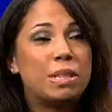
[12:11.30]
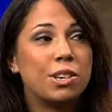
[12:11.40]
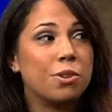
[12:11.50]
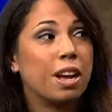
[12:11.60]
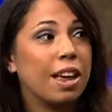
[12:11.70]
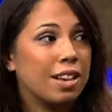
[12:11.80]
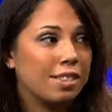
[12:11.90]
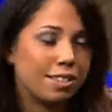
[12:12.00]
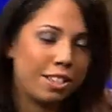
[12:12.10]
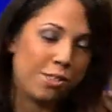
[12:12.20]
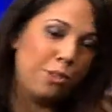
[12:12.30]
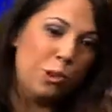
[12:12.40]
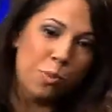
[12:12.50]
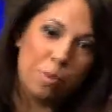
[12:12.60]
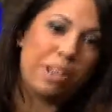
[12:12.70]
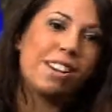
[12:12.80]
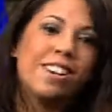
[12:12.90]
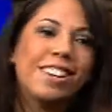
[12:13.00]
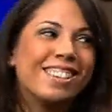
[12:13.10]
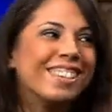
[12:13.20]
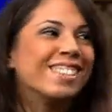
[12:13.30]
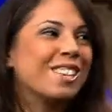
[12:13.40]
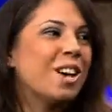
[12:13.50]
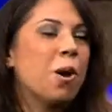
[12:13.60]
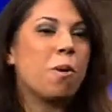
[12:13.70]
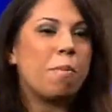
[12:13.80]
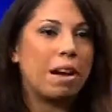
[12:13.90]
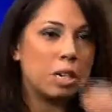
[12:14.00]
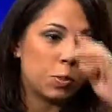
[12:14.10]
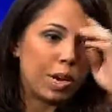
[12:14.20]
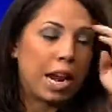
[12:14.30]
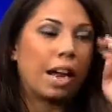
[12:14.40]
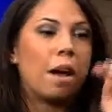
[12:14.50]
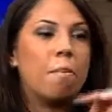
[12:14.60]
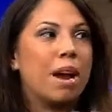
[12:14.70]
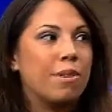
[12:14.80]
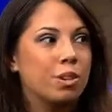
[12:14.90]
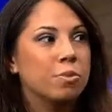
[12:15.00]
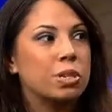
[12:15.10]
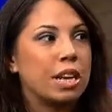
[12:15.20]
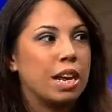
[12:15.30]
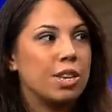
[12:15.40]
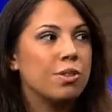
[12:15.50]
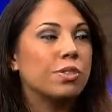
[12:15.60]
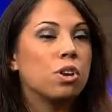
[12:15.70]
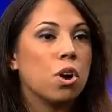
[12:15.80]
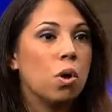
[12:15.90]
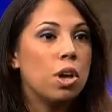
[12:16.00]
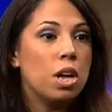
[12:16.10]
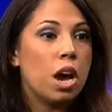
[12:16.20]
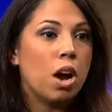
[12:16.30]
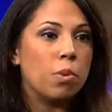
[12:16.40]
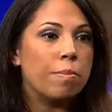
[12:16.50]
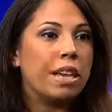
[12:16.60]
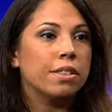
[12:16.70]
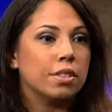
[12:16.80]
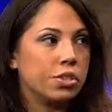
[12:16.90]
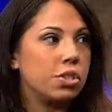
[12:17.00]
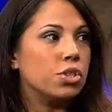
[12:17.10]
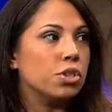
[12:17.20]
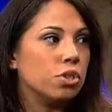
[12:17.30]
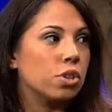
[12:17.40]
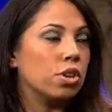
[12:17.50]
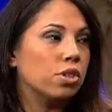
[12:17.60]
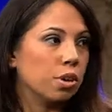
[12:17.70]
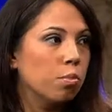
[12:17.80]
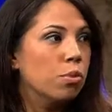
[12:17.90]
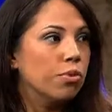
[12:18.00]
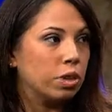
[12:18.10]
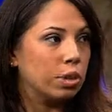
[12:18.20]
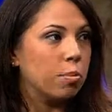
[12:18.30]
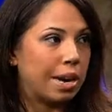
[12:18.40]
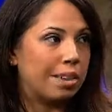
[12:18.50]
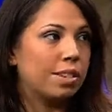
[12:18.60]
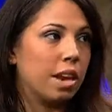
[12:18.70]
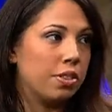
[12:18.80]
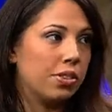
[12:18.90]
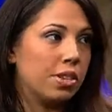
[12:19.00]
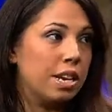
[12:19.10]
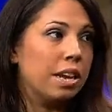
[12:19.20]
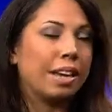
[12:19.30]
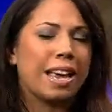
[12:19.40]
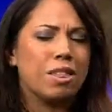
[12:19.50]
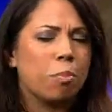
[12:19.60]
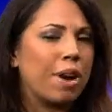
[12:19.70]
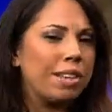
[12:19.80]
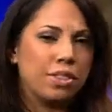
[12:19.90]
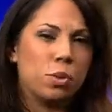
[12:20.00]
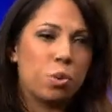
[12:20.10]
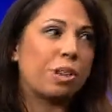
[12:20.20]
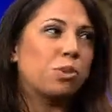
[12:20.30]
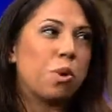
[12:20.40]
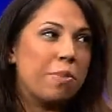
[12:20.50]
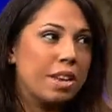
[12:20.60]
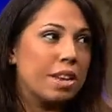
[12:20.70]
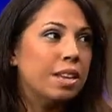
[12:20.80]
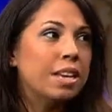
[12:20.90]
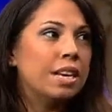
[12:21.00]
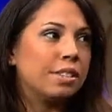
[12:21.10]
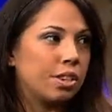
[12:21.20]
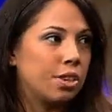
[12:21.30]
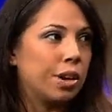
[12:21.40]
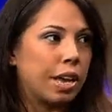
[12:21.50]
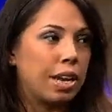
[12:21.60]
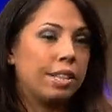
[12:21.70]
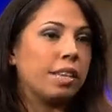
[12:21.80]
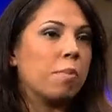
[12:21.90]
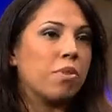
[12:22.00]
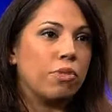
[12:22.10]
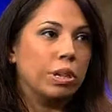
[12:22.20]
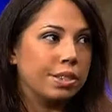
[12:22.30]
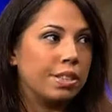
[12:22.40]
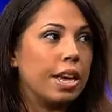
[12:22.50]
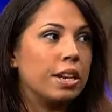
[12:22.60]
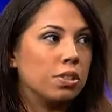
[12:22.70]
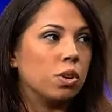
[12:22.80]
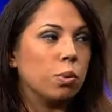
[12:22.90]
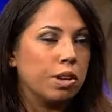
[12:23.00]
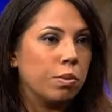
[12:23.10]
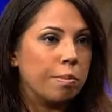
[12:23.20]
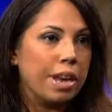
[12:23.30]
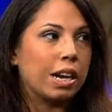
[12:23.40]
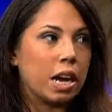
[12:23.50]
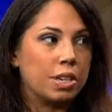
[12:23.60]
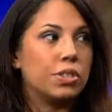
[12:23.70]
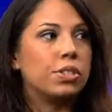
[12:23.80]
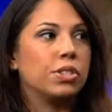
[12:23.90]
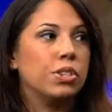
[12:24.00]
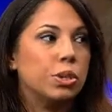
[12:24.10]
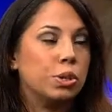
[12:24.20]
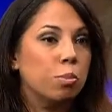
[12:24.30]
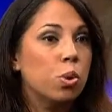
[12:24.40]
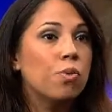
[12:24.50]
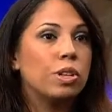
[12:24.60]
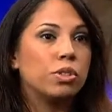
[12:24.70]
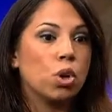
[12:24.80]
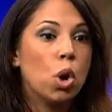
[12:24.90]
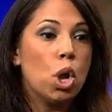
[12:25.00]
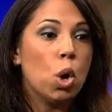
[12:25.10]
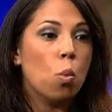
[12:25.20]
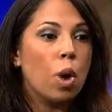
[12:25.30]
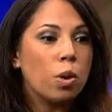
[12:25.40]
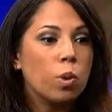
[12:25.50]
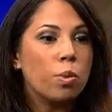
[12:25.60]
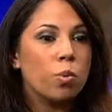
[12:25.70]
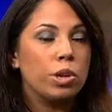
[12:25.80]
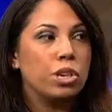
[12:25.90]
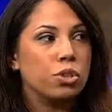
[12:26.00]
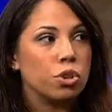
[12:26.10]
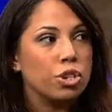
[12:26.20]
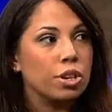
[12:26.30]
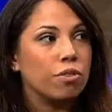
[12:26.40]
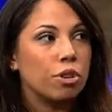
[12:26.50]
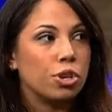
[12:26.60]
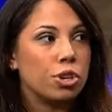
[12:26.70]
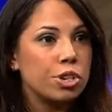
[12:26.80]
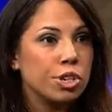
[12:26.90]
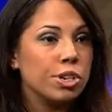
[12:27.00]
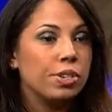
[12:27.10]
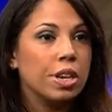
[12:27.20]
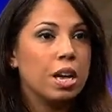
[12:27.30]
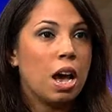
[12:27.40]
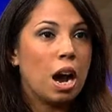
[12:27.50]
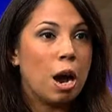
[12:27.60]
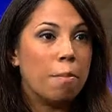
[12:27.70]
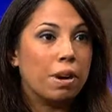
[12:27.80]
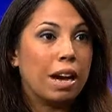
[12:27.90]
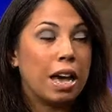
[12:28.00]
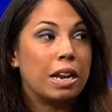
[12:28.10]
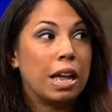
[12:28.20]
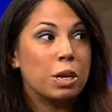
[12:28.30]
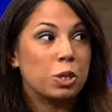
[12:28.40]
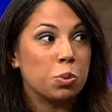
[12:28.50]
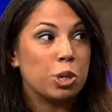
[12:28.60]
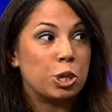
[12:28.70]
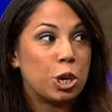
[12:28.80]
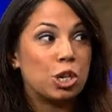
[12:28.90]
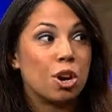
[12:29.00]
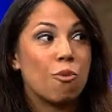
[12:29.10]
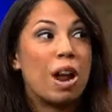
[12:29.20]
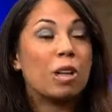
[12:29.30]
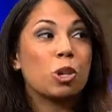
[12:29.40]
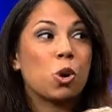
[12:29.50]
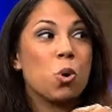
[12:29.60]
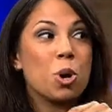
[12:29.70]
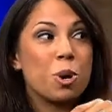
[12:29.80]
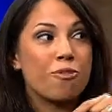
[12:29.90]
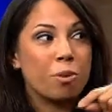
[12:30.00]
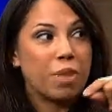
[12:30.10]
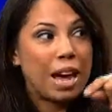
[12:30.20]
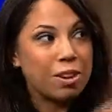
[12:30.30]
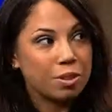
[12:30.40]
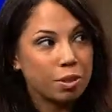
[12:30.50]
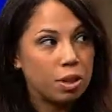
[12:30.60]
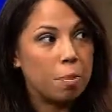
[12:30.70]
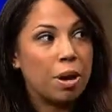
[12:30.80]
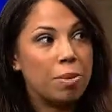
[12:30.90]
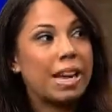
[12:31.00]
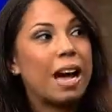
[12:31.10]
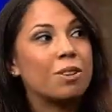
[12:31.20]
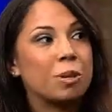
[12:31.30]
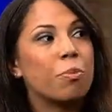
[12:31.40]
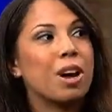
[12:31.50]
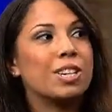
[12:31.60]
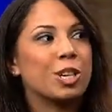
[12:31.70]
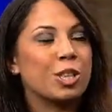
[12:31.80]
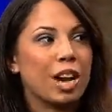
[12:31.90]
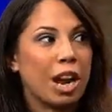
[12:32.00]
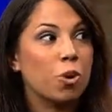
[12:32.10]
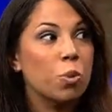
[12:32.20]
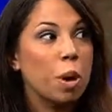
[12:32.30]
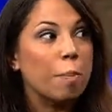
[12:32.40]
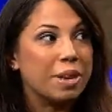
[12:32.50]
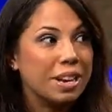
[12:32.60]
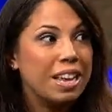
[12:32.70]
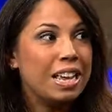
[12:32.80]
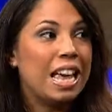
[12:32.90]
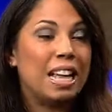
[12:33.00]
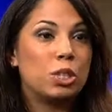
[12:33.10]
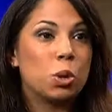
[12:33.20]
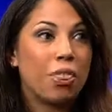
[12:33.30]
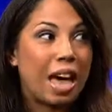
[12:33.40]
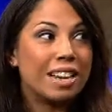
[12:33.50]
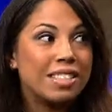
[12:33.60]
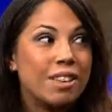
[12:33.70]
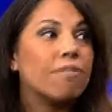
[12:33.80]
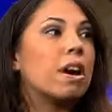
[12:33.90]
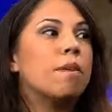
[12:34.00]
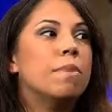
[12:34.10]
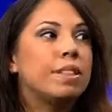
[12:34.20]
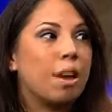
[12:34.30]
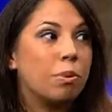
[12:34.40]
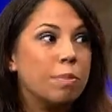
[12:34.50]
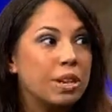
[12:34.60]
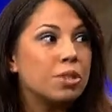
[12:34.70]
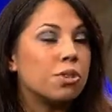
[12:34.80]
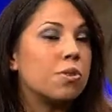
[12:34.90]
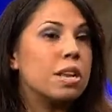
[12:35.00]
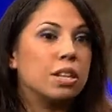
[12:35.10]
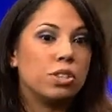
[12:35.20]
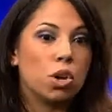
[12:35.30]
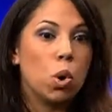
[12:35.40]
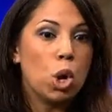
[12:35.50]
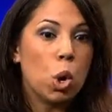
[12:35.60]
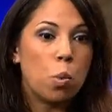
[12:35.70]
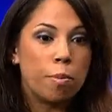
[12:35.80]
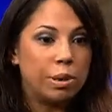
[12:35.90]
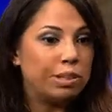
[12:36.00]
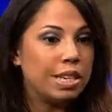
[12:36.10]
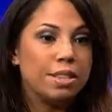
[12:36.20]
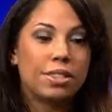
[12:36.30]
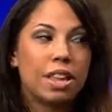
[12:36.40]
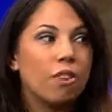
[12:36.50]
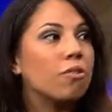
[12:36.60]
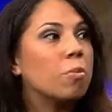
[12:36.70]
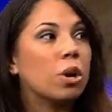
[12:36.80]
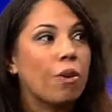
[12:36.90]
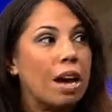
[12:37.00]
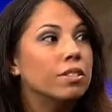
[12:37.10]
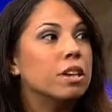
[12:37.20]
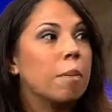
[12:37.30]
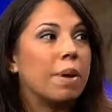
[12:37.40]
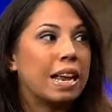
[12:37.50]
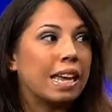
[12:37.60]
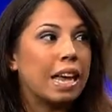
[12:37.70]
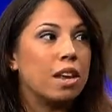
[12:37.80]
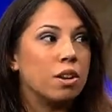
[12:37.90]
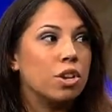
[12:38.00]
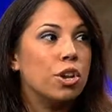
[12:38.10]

tell you, God has a sense of humor, because when my husband and I got married almost 9 years ago, we made the decision to move a little bit outside of the city. Again, the prices were exorbitant to get any type of real estate, and so we made a conscious decision to move. And so when we were really searching for churches, God led us to a church around the corner from the public housing projects that I grew up in. And so that is the environment that we minister in. And so we're building this thing from the ground up, and again,